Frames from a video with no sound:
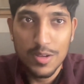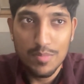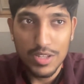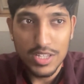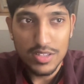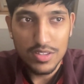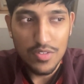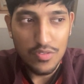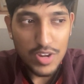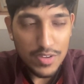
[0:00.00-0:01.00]
but the
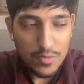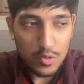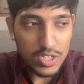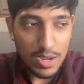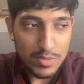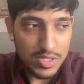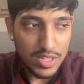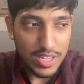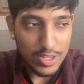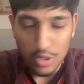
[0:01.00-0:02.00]
3 or 4 times
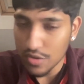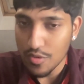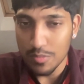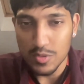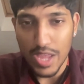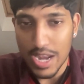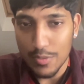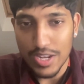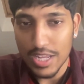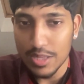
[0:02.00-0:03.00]
Donnarumma was
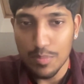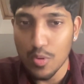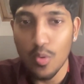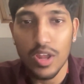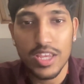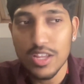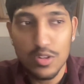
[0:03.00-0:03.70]
anywhere near the ball, he